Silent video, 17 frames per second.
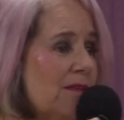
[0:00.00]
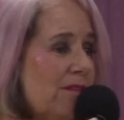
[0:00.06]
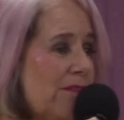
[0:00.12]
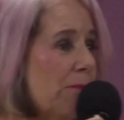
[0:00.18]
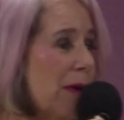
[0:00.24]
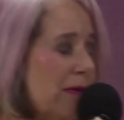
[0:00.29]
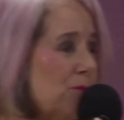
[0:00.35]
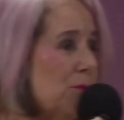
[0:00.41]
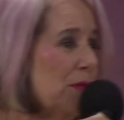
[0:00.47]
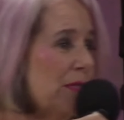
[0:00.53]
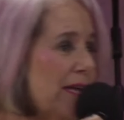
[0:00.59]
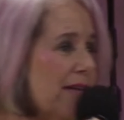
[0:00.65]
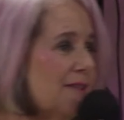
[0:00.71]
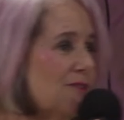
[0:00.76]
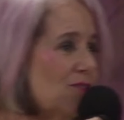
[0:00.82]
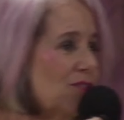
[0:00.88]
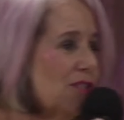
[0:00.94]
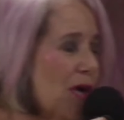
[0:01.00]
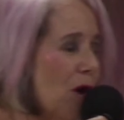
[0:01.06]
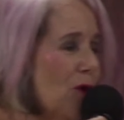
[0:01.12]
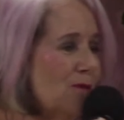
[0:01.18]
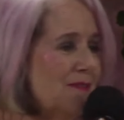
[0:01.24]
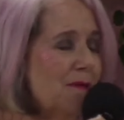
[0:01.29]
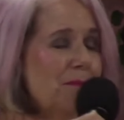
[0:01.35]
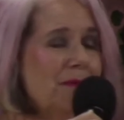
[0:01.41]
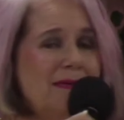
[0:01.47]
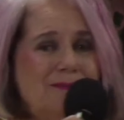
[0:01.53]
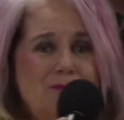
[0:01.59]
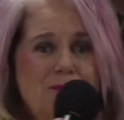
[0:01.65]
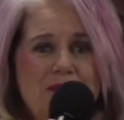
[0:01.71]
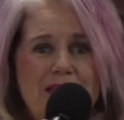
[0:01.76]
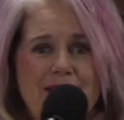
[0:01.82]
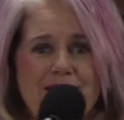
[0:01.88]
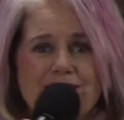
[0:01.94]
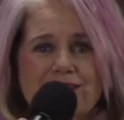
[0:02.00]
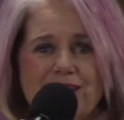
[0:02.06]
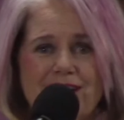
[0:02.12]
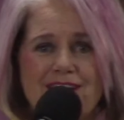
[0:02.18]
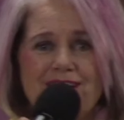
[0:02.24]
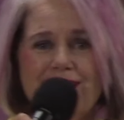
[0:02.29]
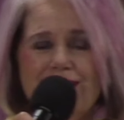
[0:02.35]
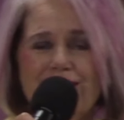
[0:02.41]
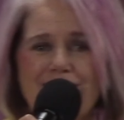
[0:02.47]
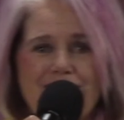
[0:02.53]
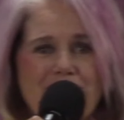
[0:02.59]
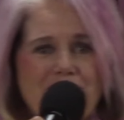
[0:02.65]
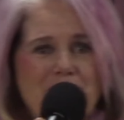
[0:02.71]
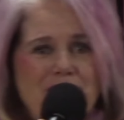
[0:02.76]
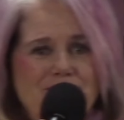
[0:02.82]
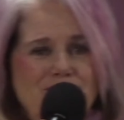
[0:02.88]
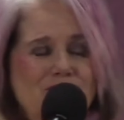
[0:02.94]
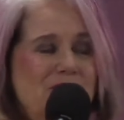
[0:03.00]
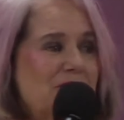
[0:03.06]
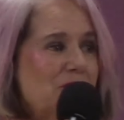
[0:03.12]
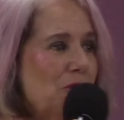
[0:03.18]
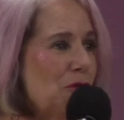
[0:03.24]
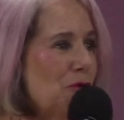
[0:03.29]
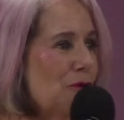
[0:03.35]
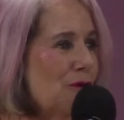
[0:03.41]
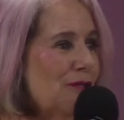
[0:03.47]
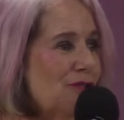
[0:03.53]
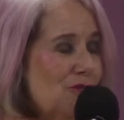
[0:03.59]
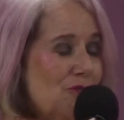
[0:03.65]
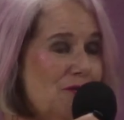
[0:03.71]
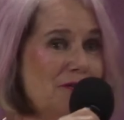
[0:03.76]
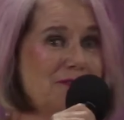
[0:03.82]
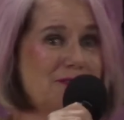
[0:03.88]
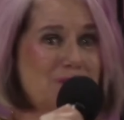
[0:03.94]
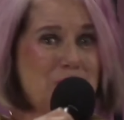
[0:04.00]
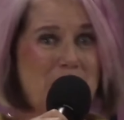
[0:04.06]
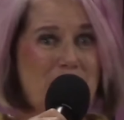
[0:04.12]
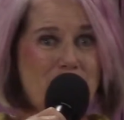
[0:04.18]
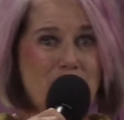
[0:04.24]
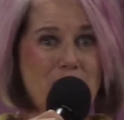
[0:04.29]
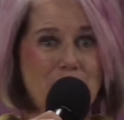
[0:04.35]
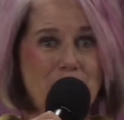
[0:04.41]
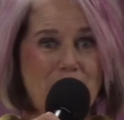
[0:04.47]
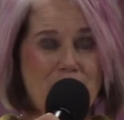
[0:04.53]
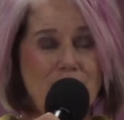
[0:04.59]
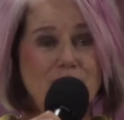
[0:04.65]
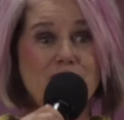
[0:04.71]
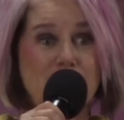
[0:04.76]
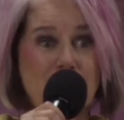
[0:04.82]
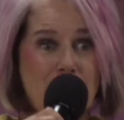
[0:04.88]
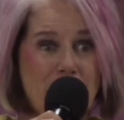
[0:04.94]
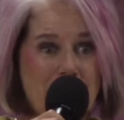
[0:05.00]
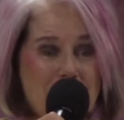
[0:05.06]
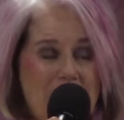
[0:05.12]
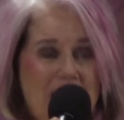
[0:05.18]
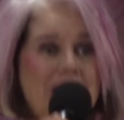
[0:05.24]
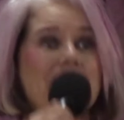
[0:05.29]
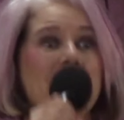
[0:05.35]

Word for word: Sometimes we like to shout. Sometimes we like to uh, just encourage the speaker up here. Shout amen.